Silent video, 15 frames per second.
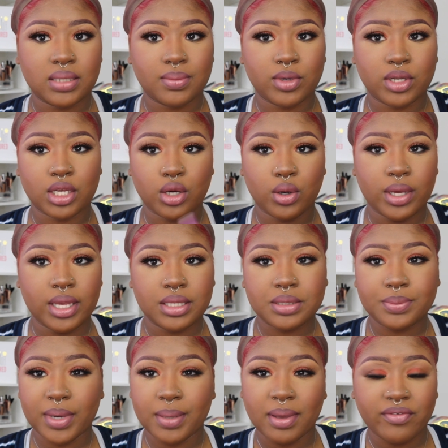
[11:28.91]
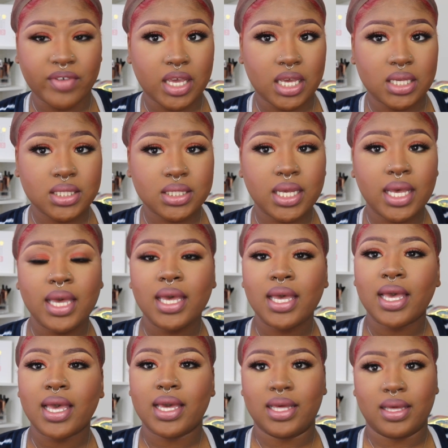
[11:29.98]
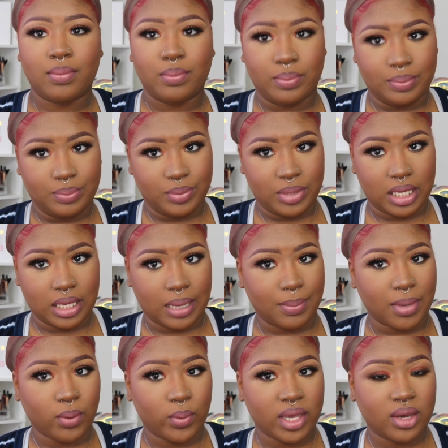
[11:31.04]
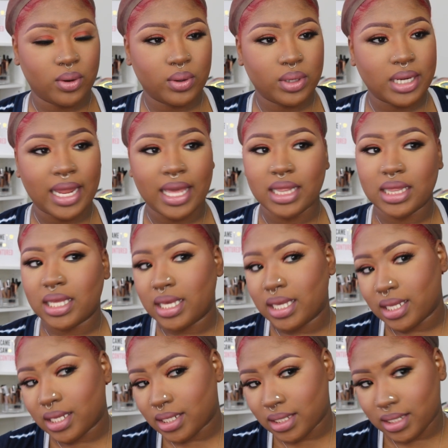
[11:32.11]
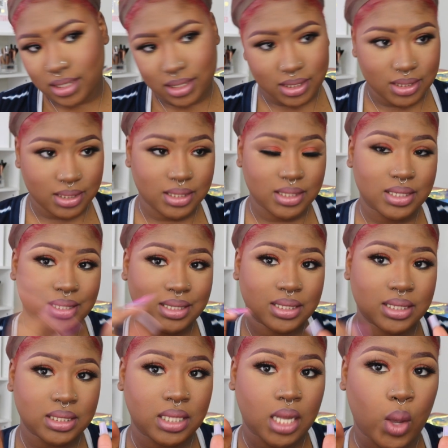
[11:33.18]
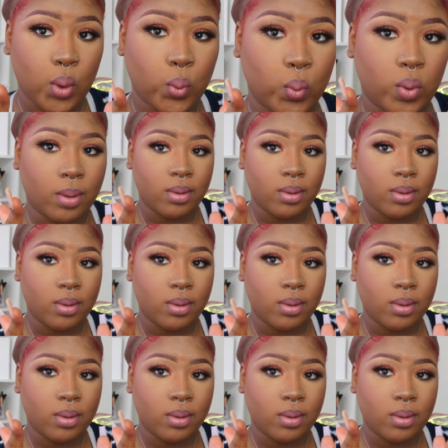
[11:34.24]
I'm gonna go ahead and spray my face and plop my wig on and then we'll